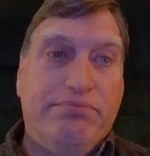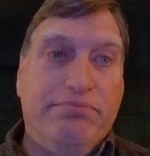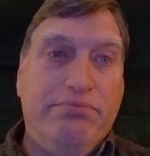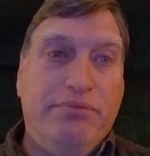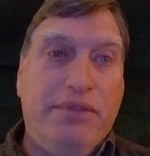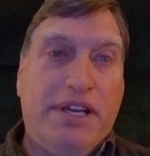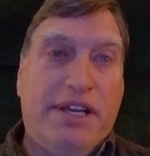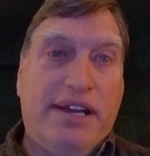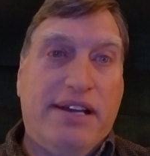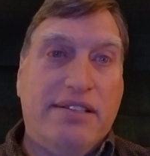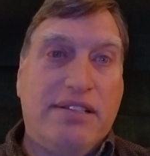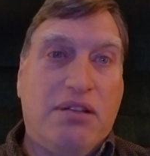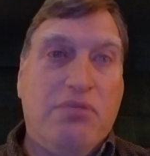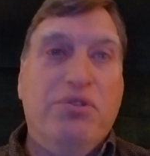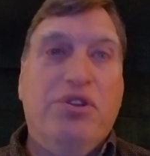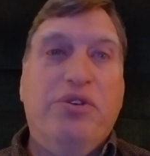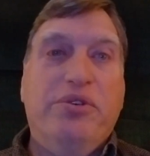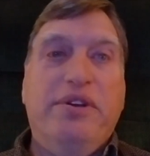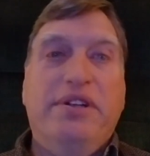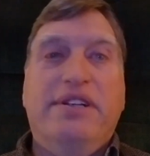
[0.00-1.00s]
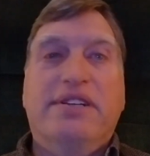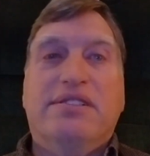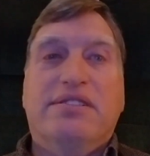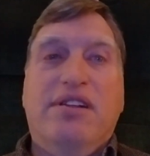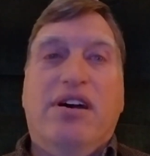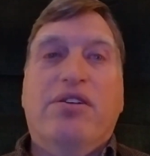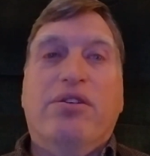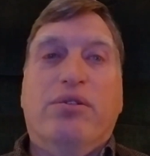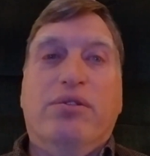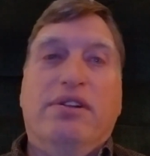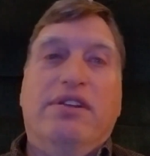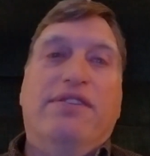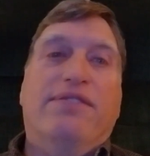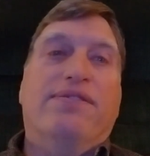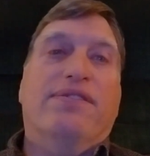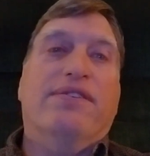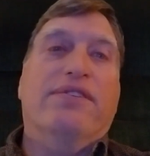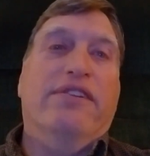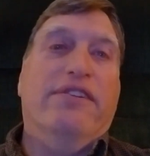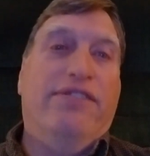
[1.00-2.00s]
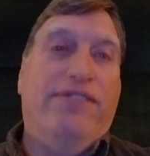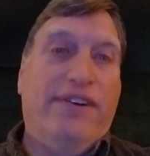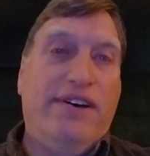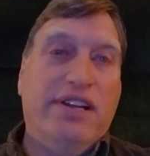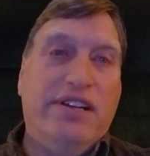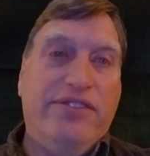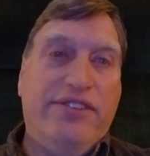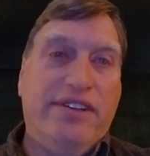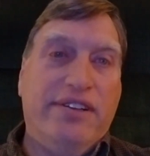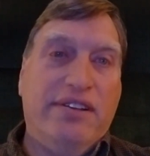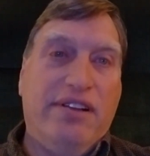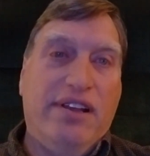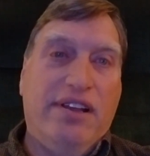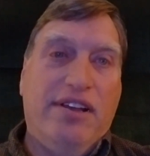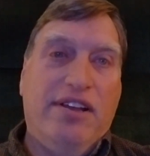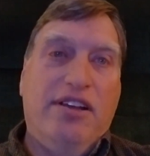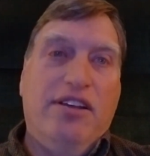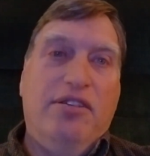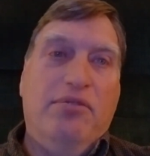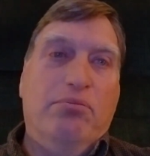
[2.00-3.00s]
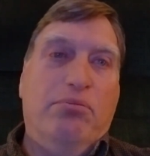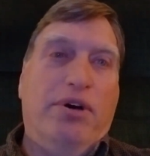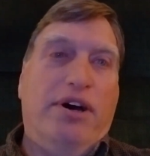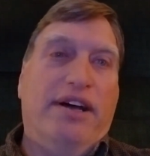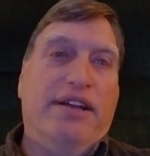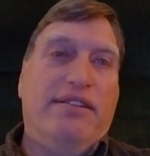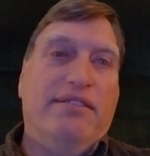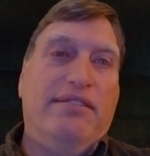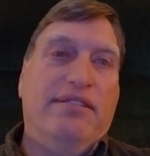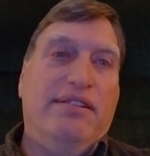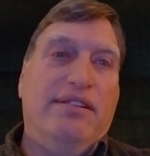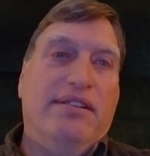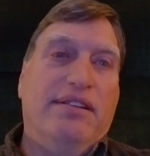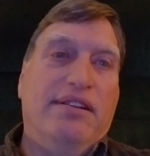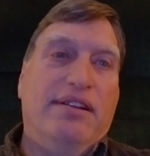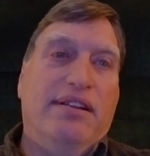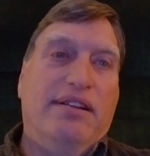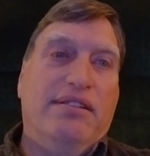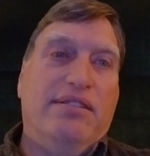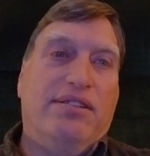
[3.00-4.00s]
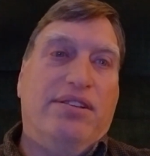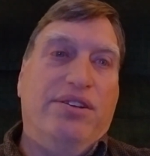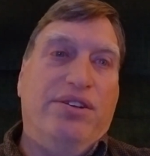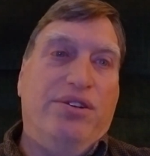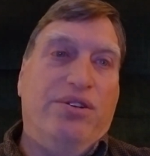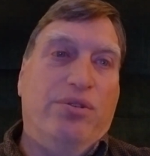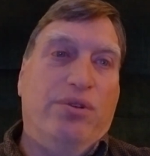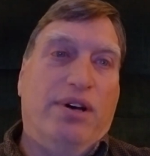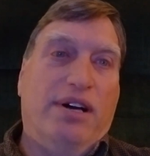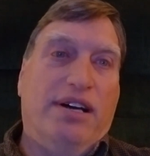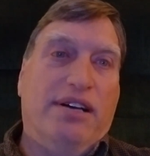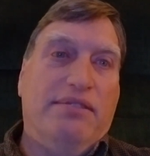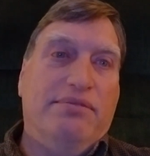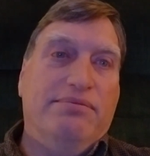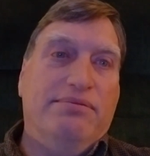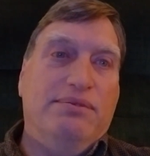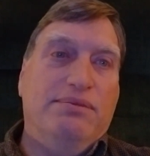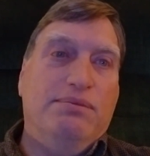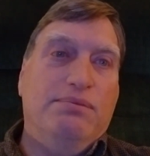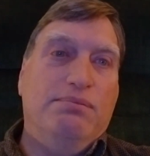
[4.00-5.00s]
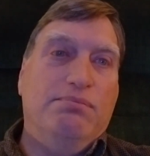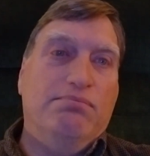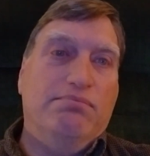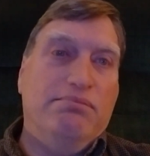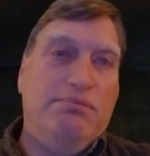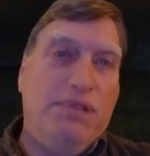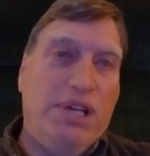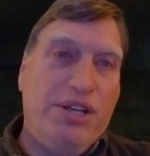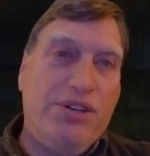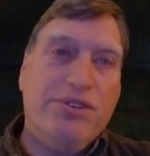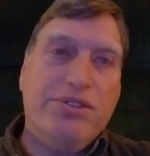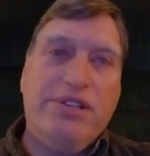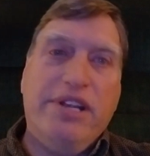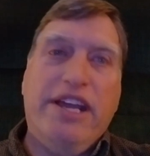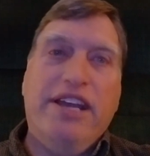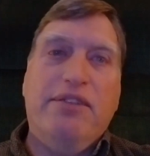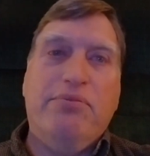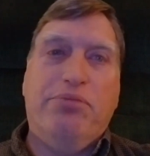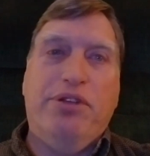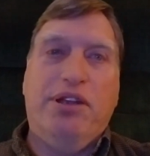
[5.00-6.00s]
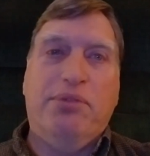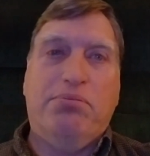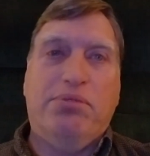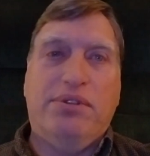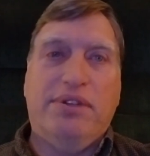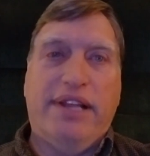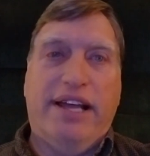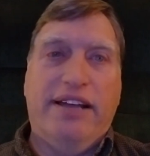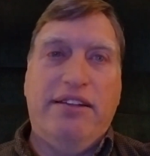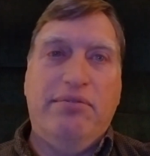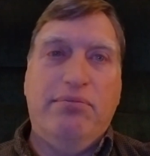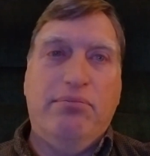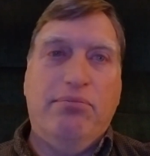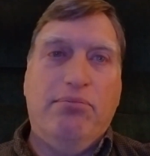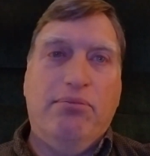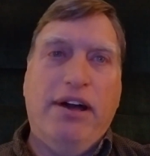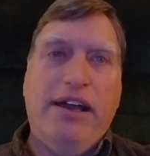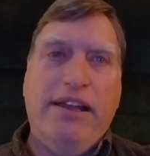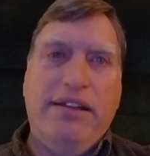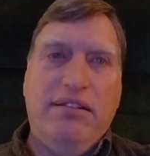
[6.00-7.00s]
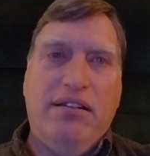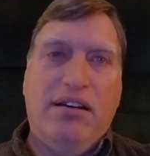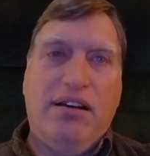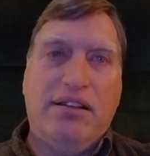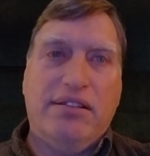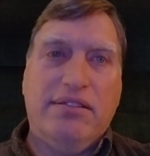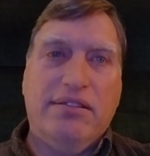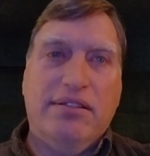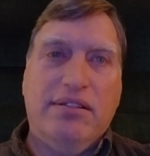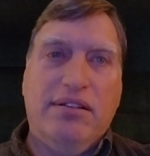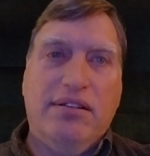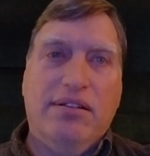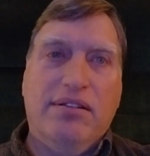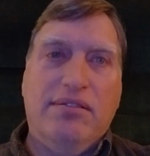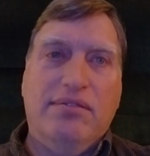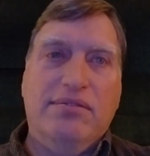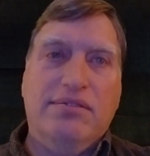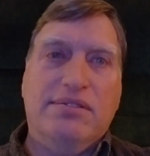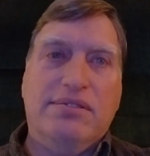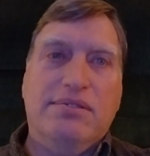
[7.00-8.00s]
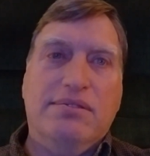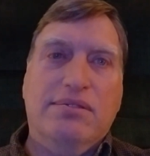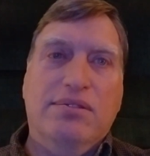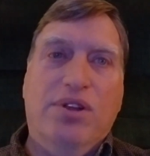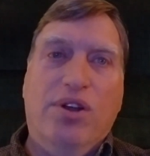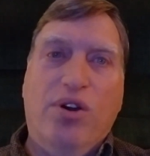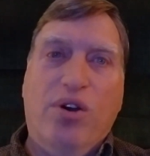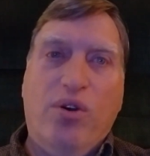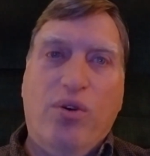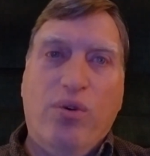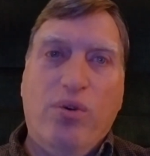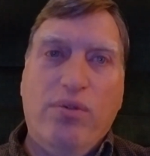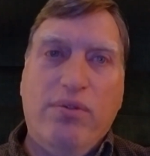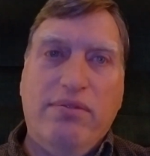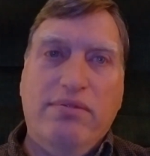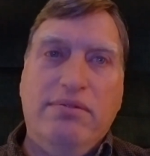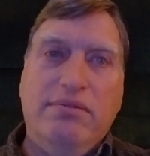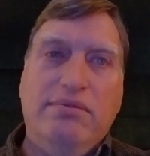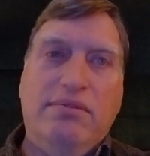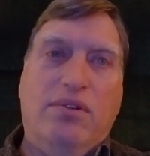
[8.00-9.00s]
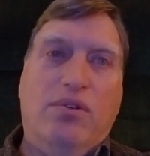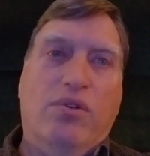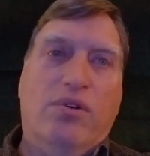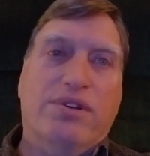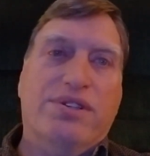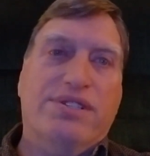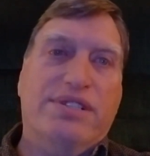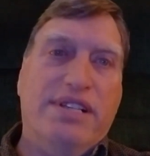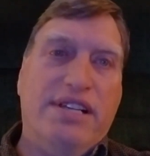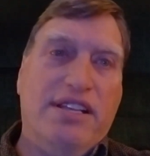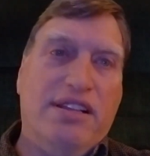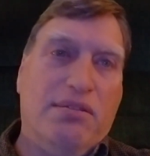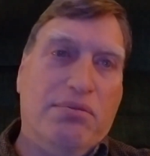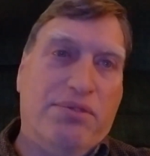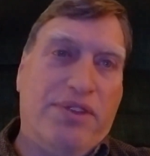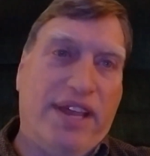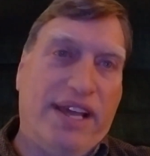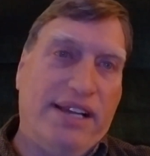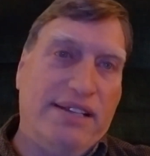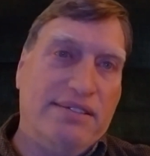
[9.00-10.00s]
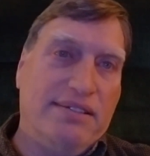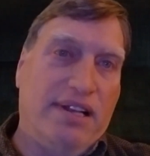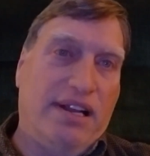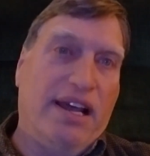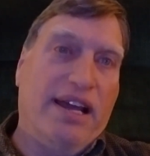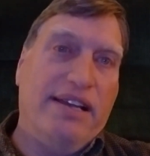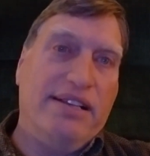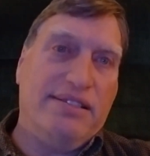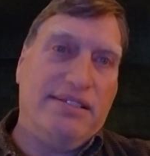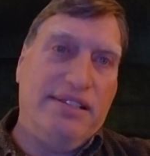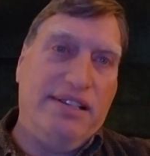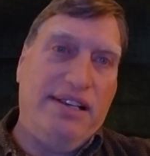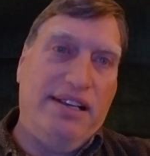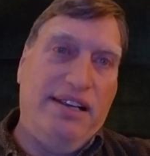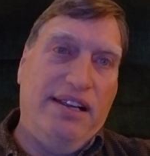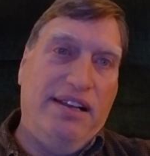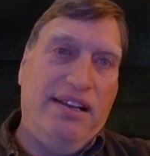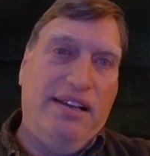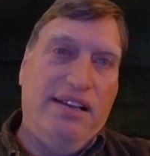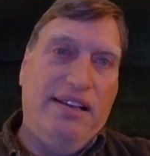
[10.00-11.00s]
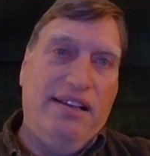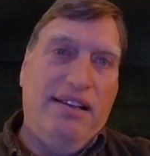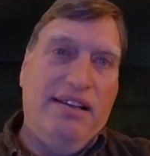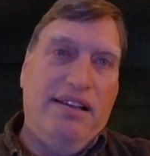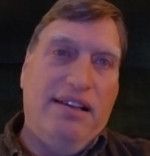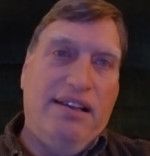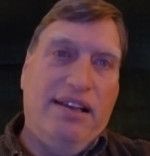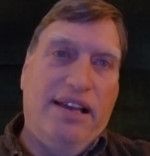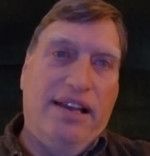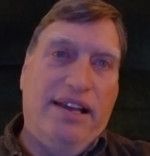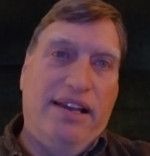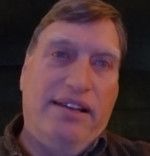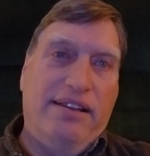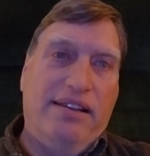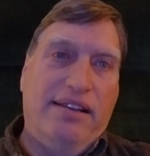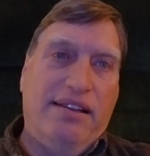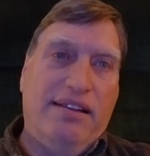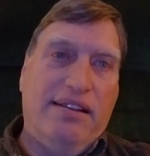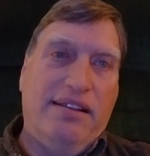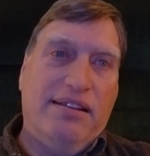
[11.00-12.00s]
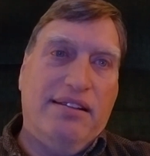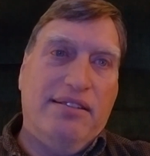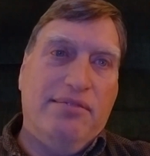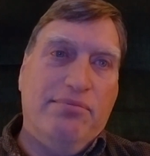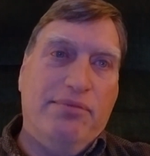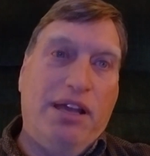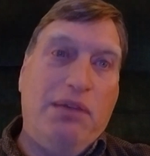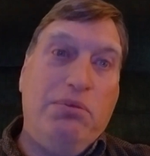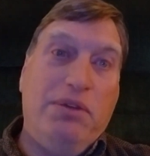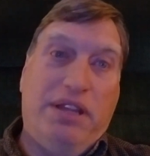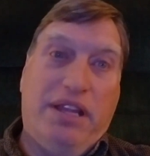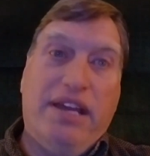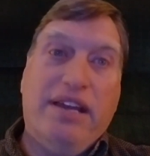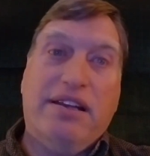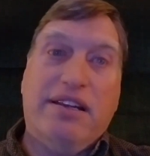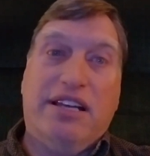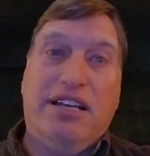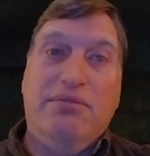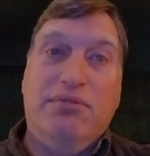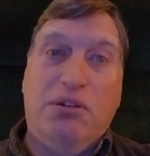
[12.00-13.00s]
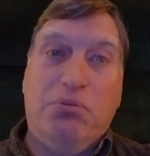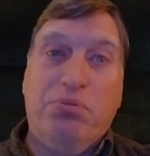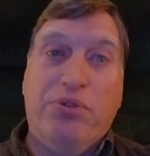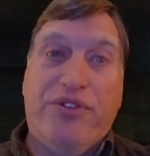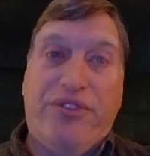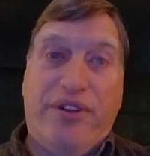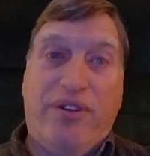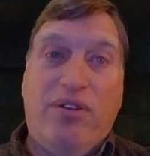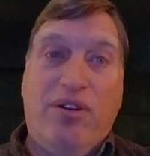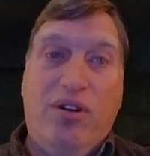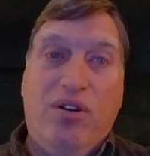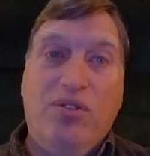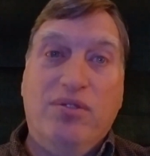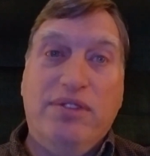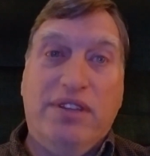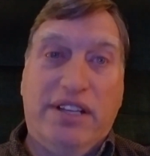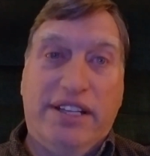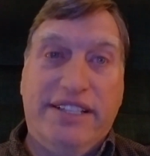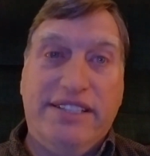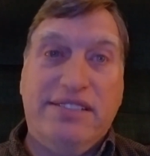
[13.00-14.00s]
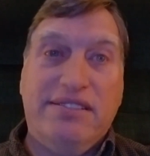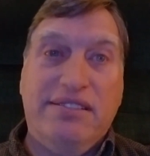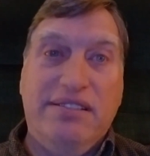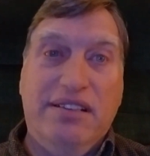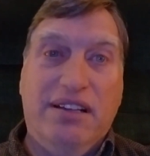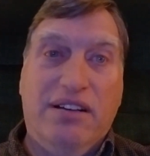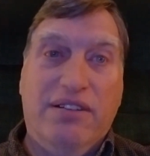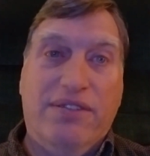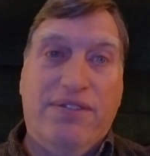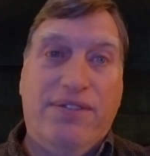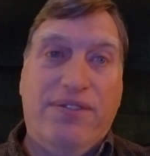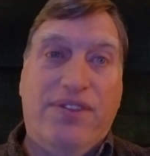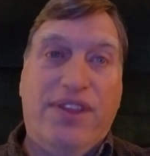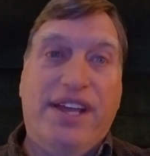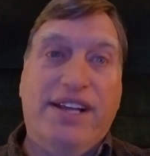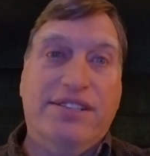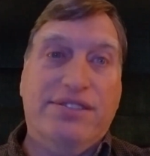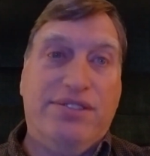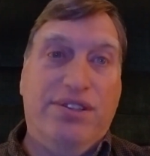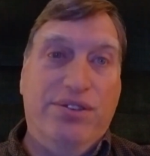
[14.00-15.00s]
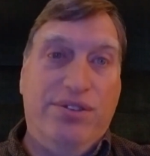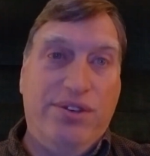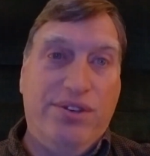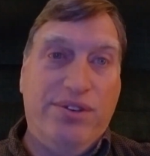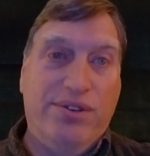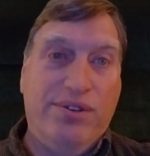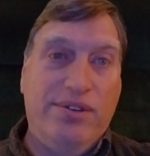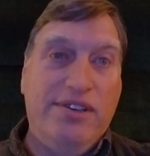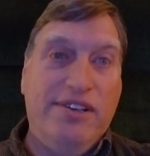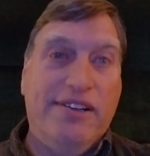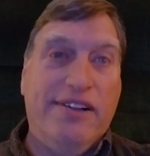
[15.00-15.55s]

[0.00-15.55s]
because I'm doing this not only for the fun of it, but to entertain people that might not know or see the things that I see, and maybe they can come up with their own list of things to do